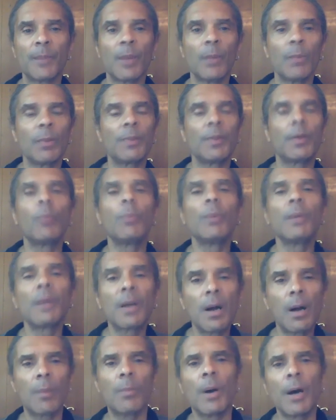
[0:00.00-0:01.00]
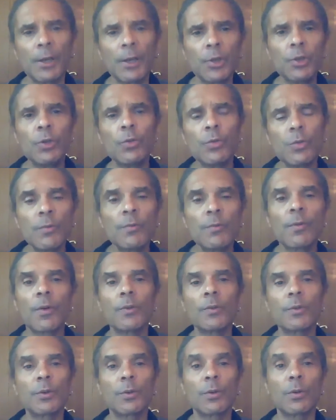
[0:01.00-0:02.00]
But they'll become a
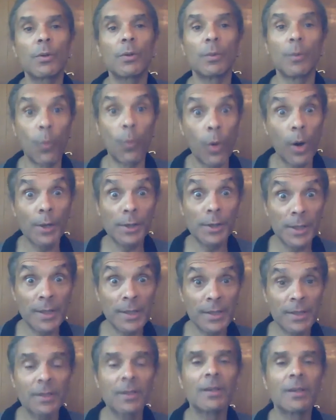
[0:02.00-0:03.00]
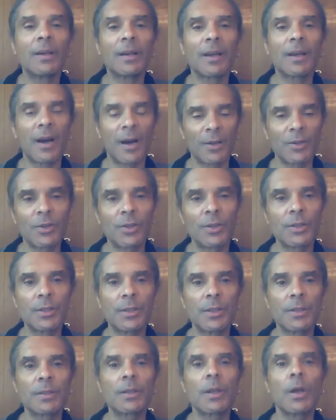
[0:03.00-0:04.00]
universal oneness,
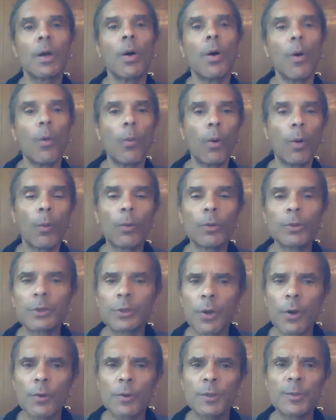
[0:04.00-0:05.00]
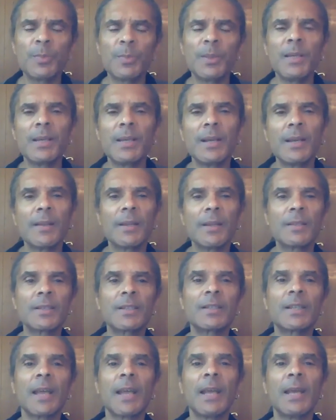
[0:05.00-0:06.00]
consciousness, where we'll start speaking the
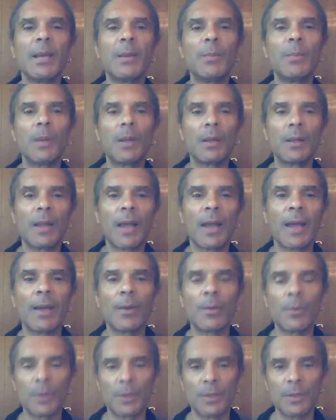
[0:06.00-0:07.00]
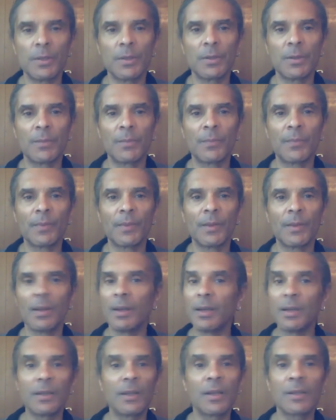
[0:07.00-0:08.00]
same language.
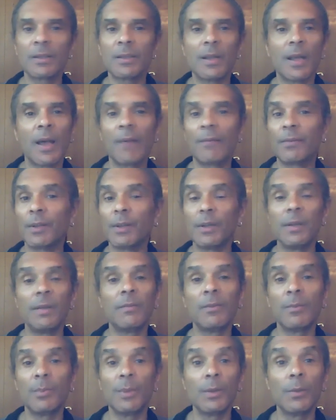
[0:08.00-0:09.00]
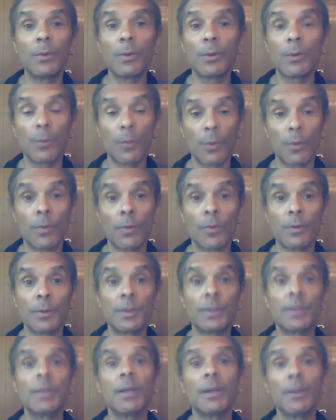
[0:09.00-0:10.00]
And it doesn't have to even be with
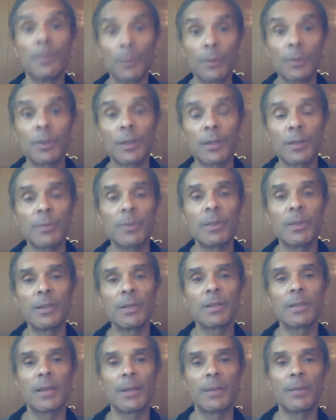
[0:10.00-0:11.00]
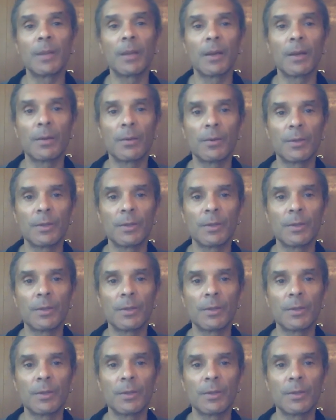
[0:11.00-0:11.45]
words. It will just be the same language.